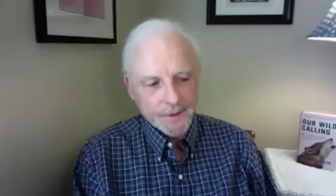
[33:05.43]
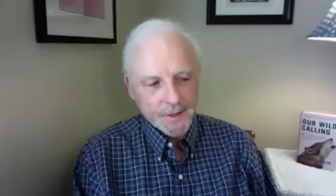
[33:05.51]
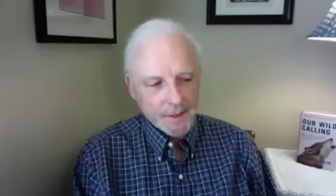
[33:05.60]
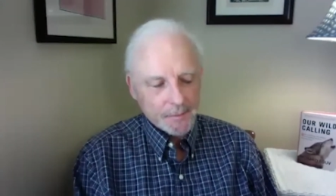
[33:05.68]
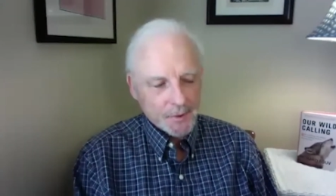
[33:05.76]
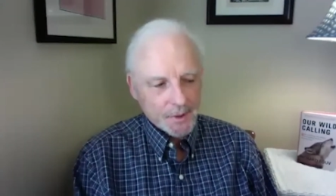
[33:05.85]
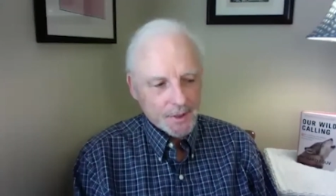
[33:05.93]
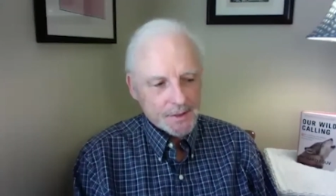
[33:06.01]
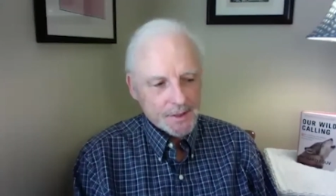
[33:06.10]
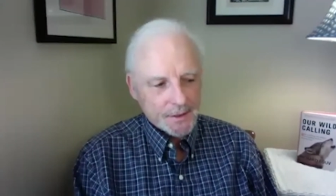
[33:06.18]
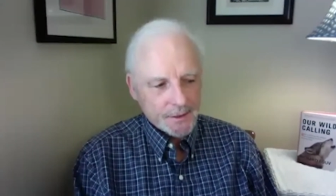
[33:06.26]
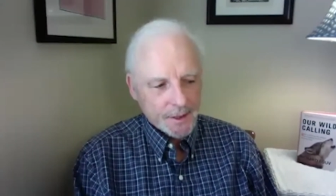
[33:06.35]
that book is
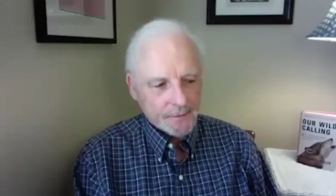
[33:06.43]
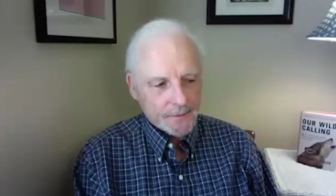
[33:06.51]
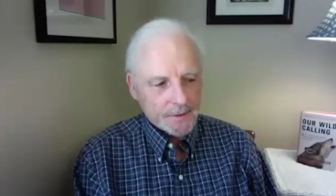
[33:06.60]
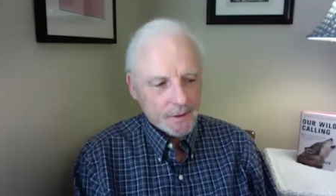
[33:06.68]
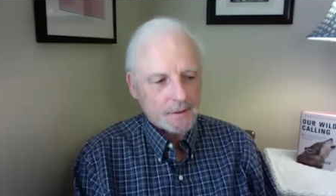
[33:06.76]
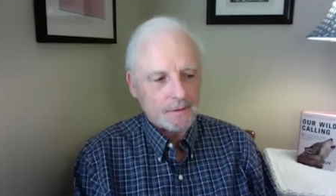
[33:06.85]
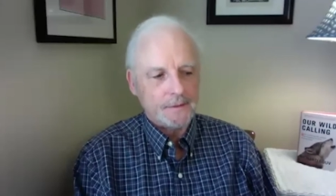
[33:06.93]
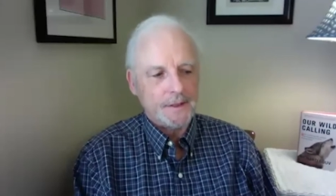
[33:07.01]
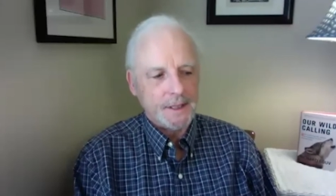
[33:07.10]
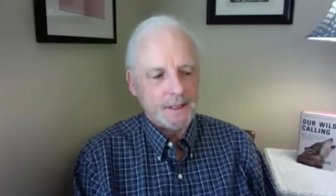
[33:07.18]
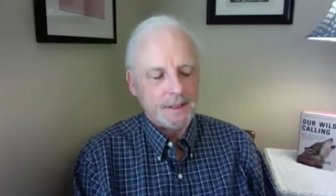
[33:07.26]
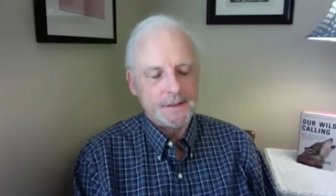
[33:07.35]
I traveled all over the
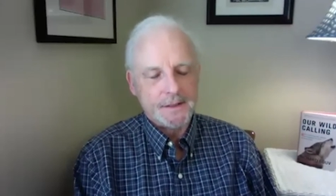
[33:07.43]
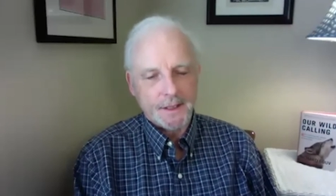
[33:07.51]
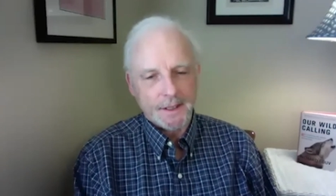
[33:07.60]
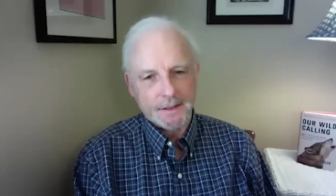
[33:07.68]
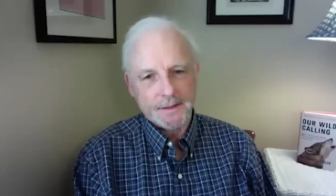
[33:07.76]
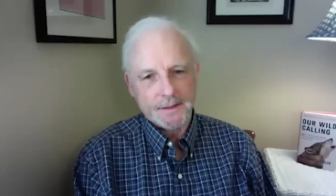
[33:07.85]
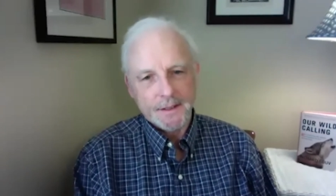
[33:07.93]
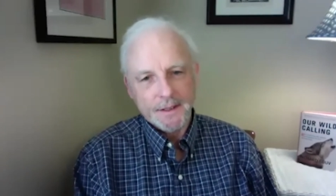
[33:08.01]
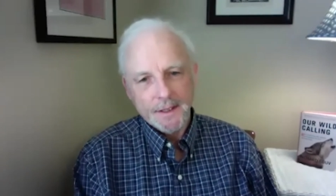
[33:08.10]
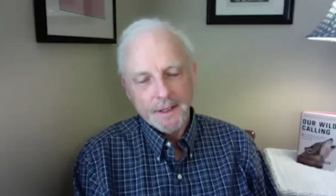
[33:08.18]
United States,